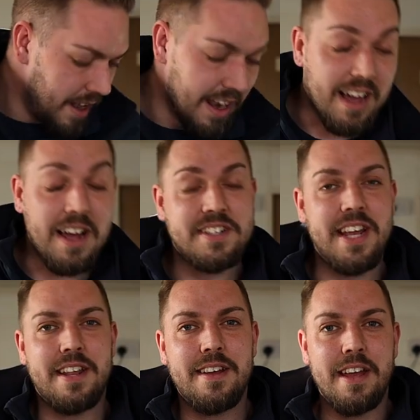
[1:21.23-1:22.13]
like I
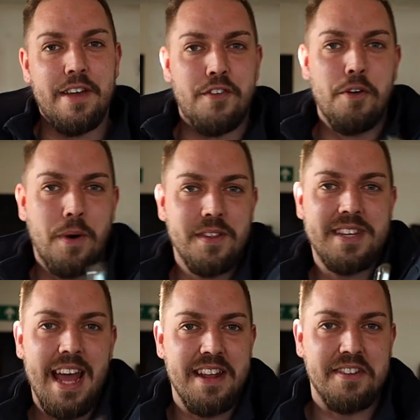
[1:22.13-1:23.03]
said, if you want
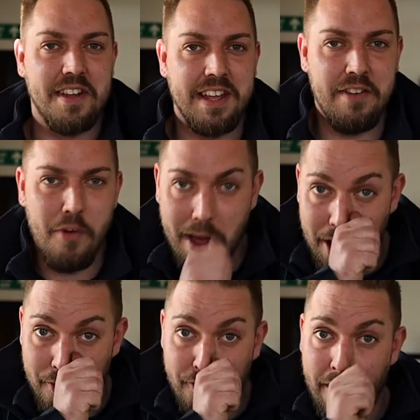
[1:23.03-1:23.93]
to enter the giveaway
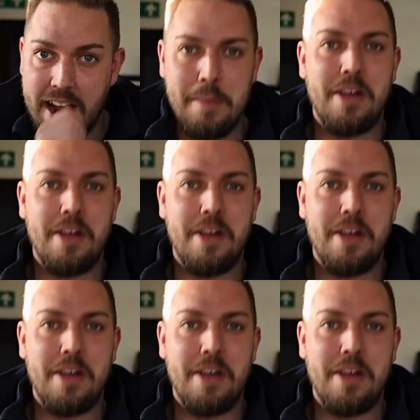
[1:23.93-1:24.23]
on Friday,